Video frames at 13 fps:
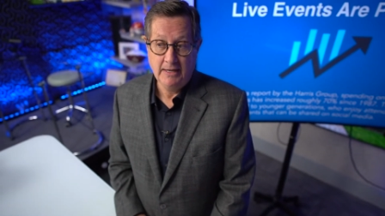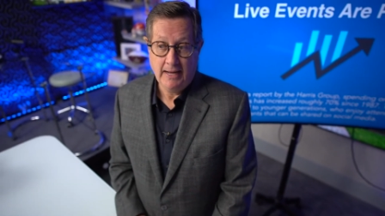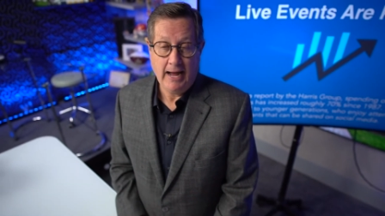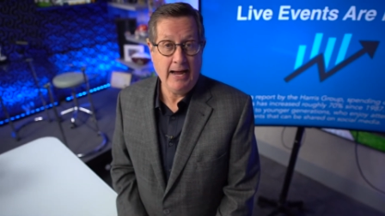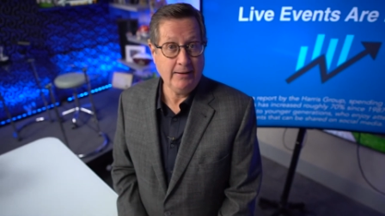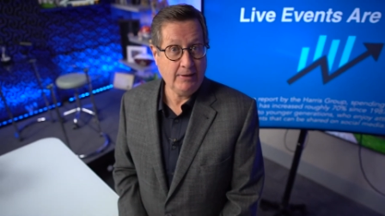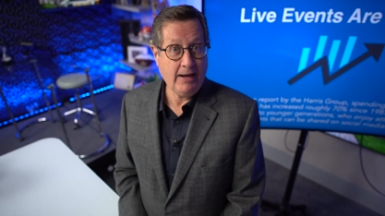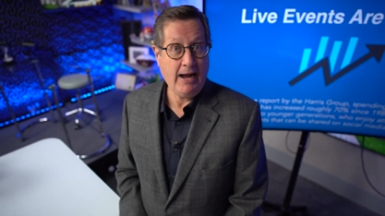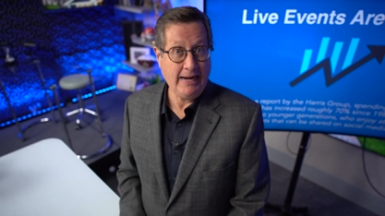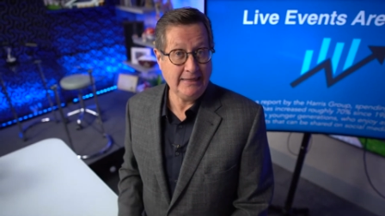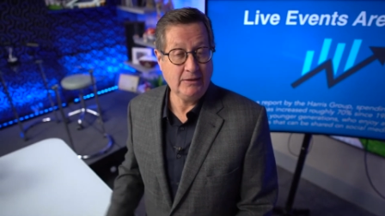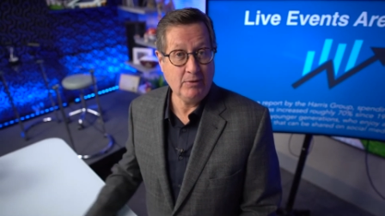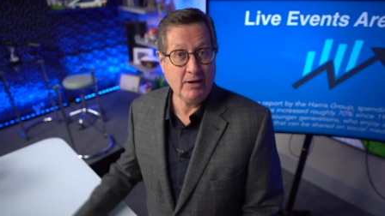I
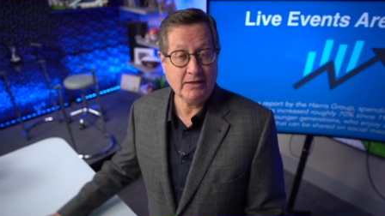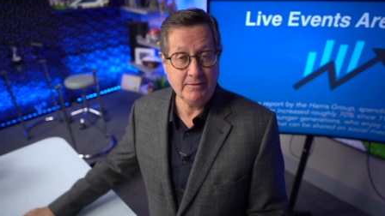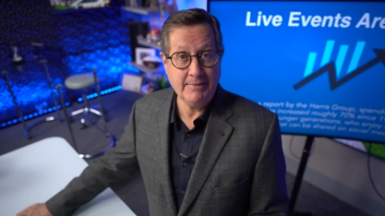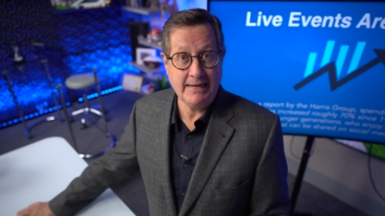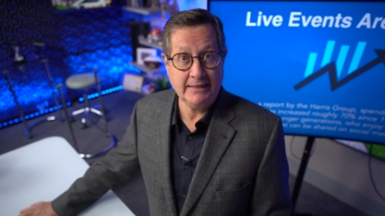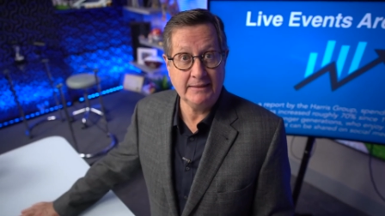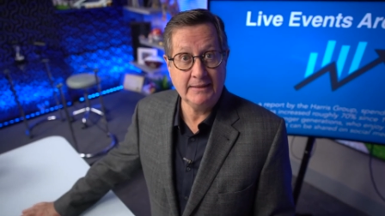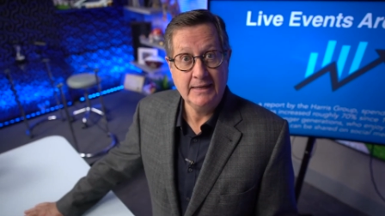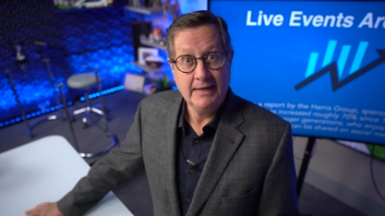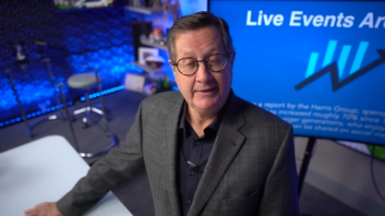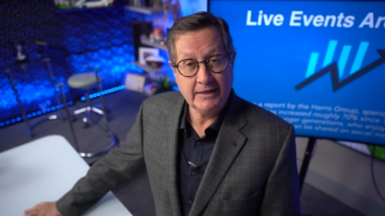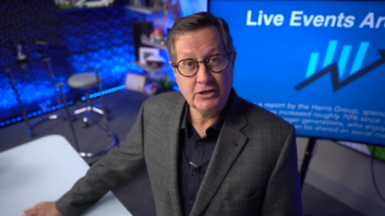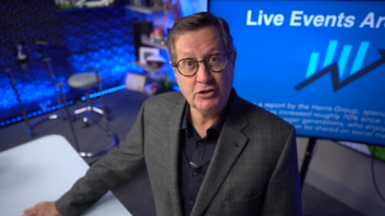highly recommend
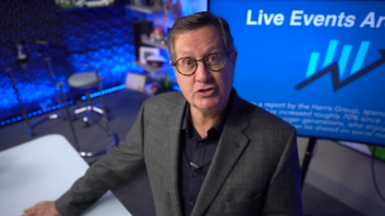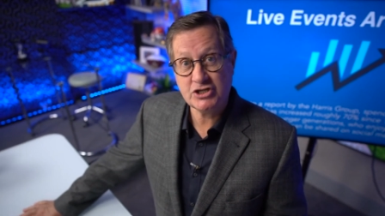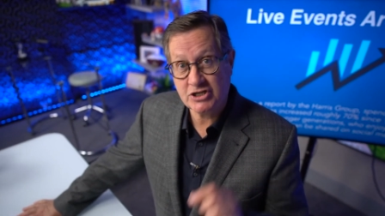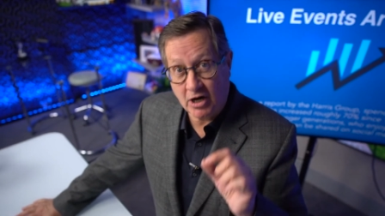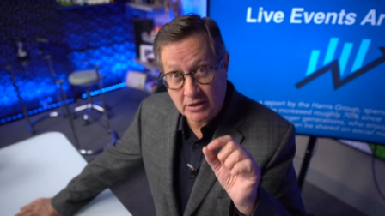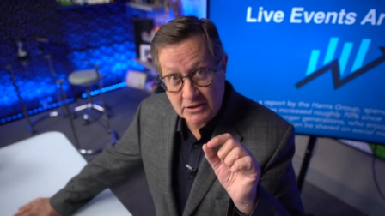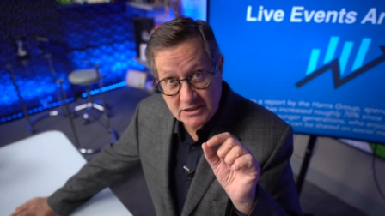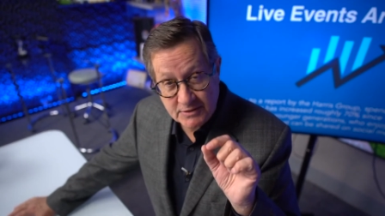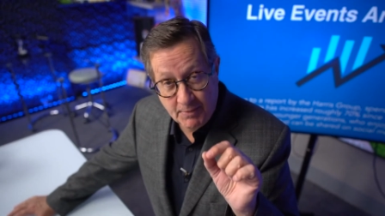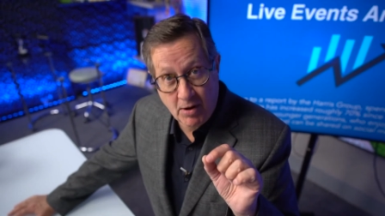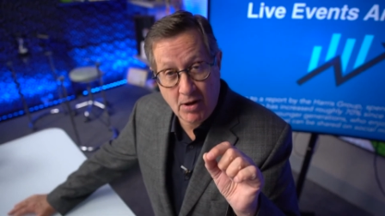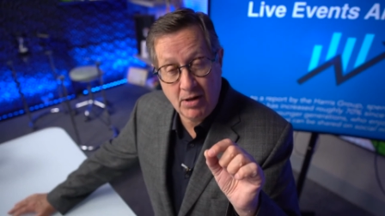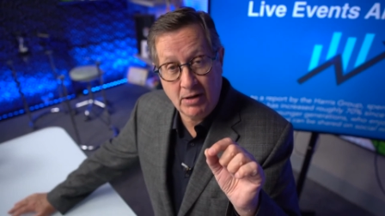that you start
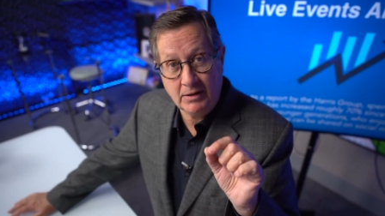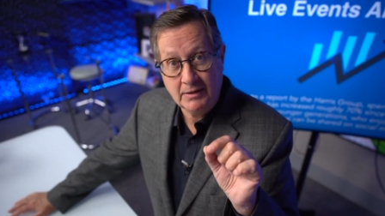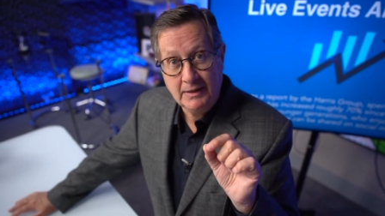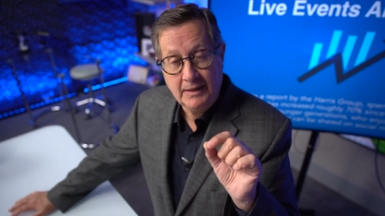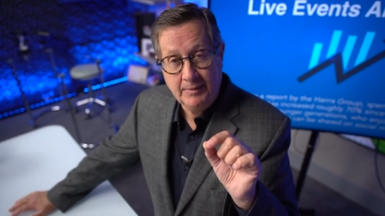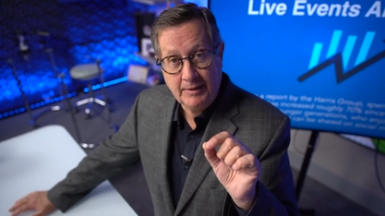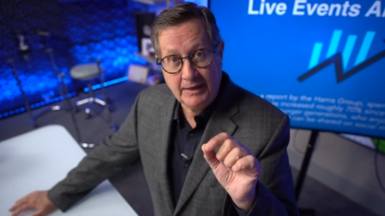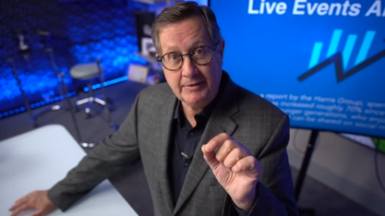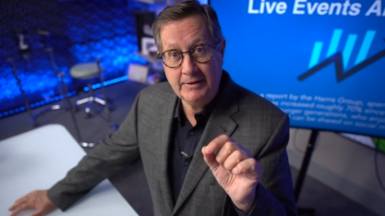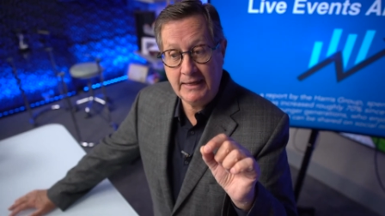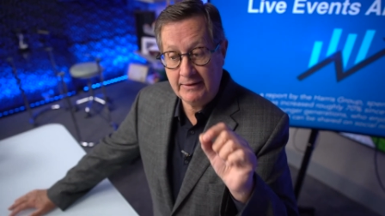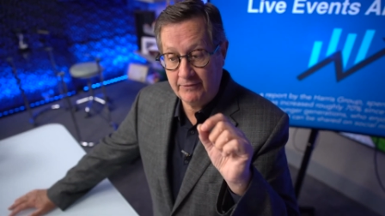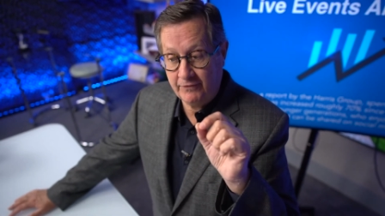small
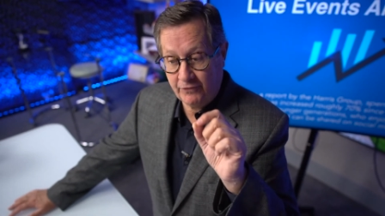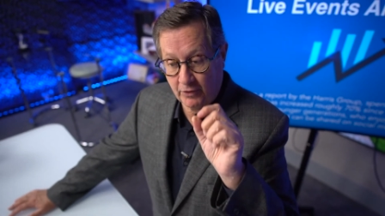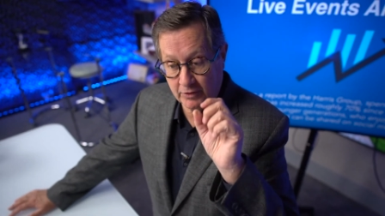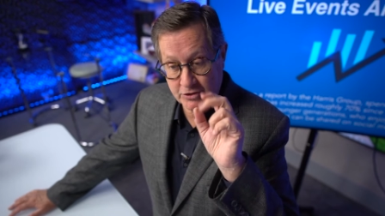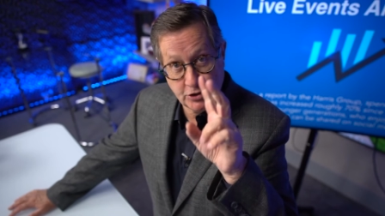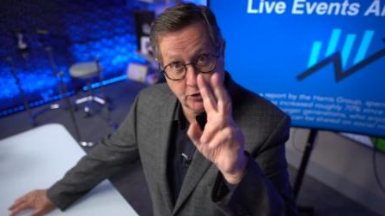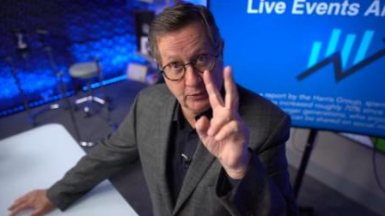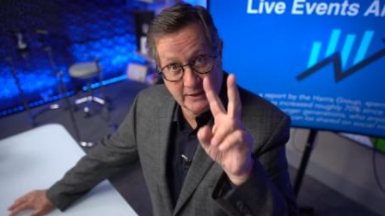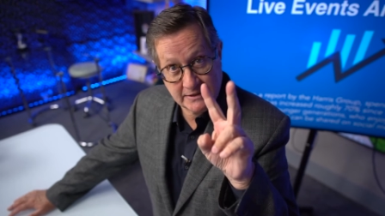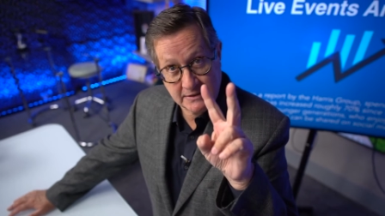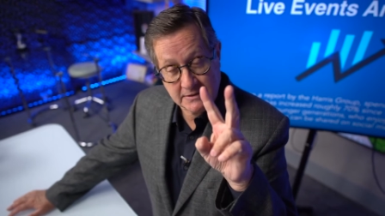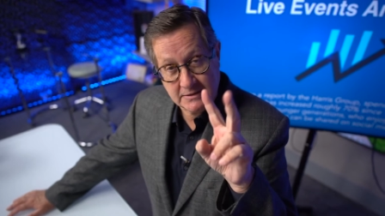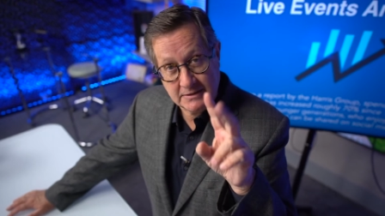and for two
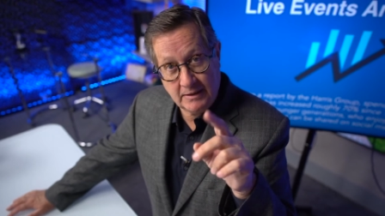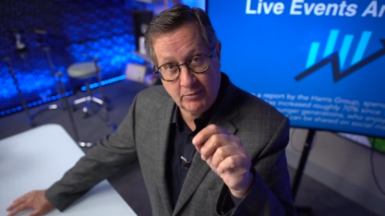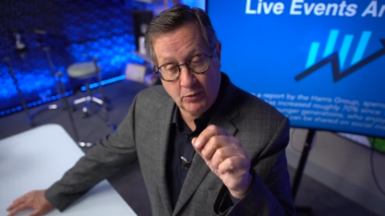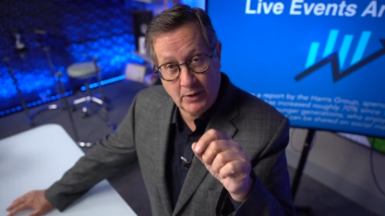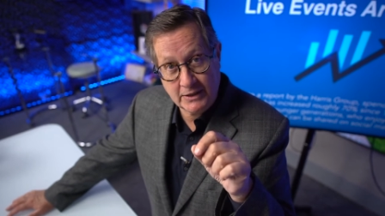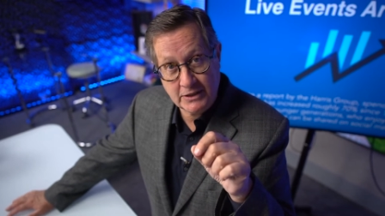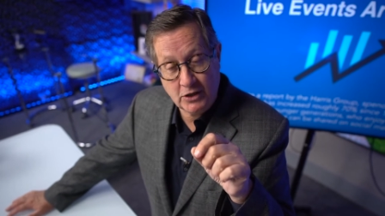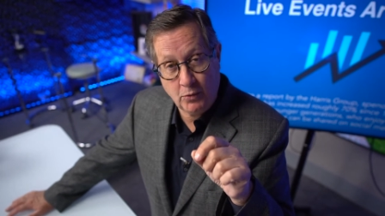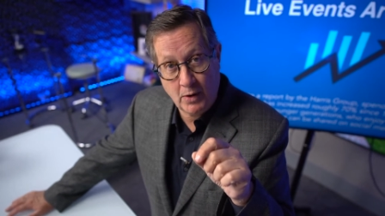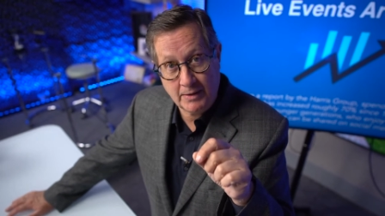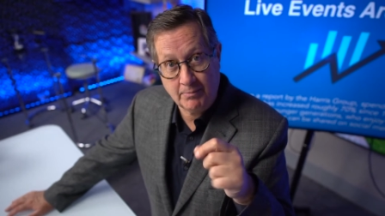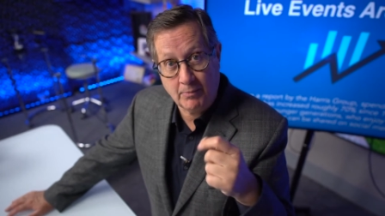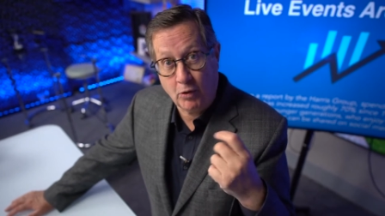reasons. Number one, you
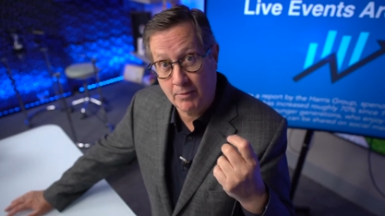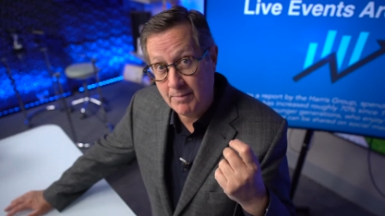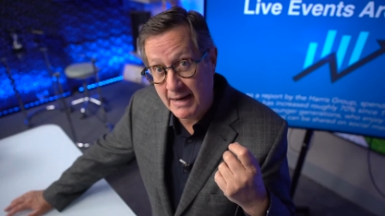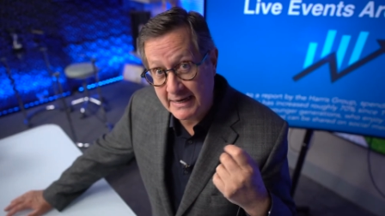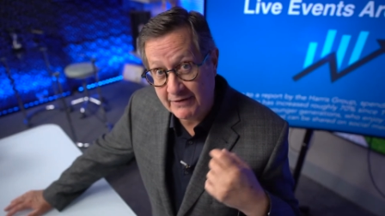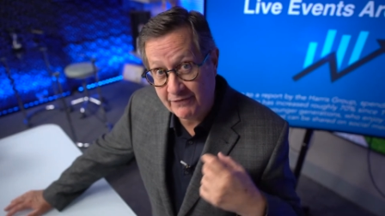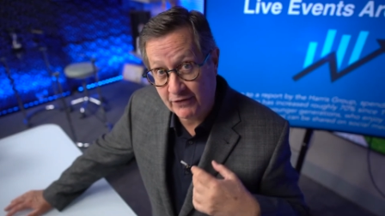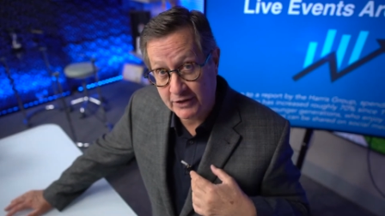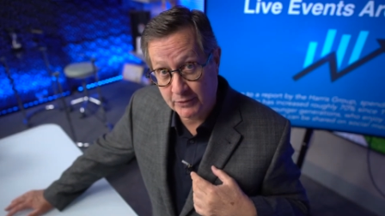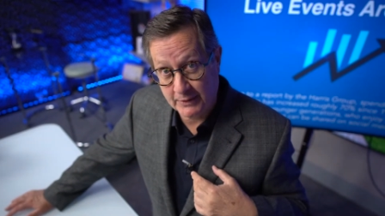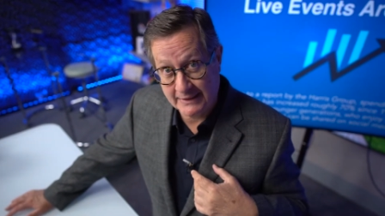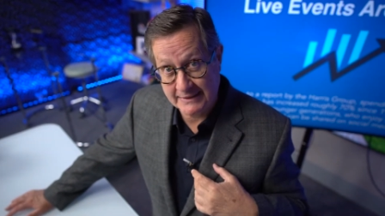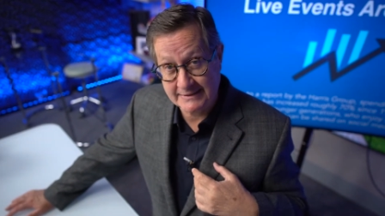want more money for your
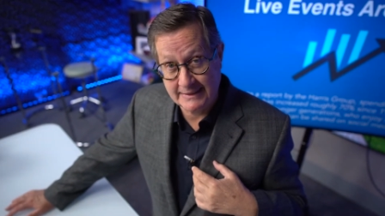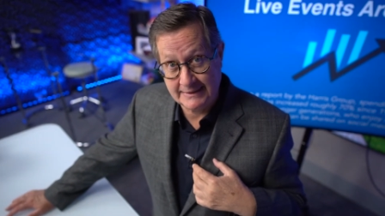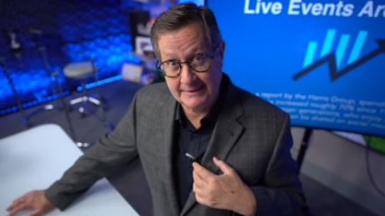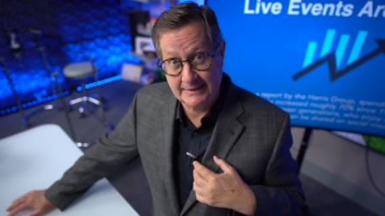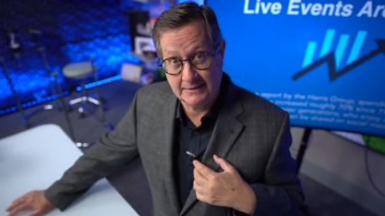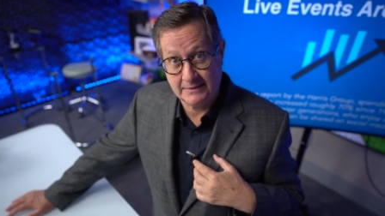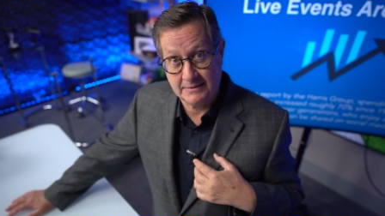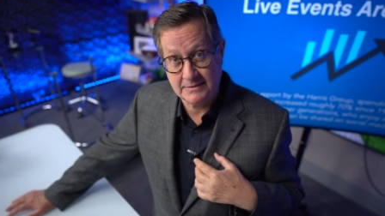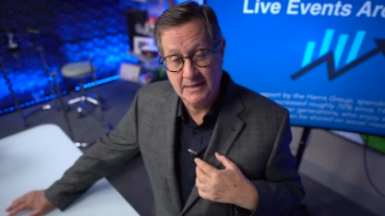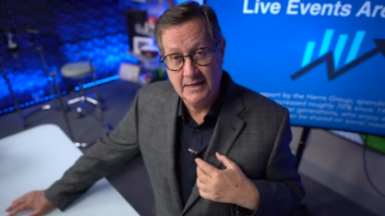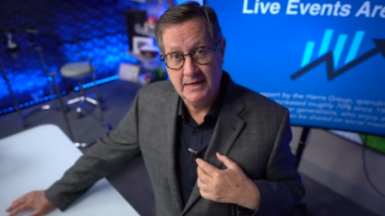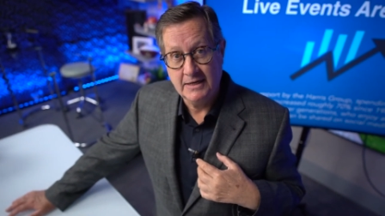real estate deals.